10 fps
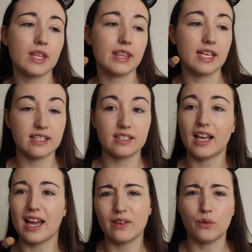this
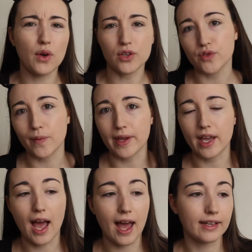kind of works for
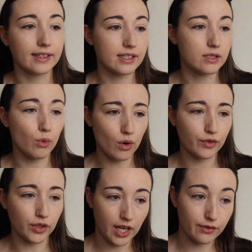me and it's more
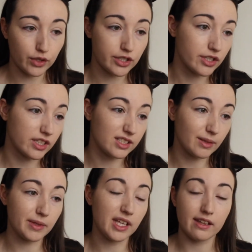full coverage than
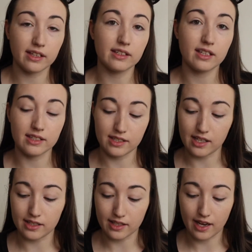some of the other
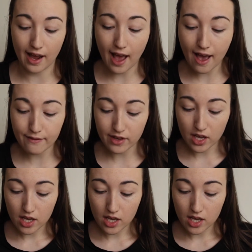concealers that I have.